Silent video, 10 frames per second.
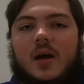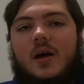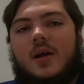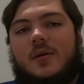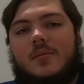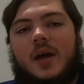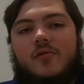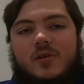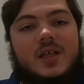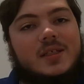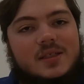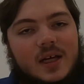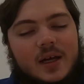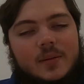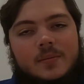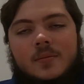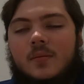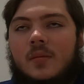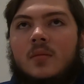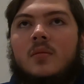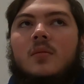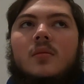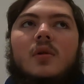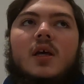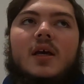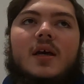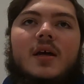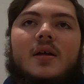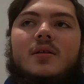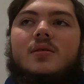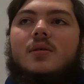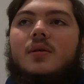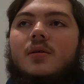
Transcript: on my release day. And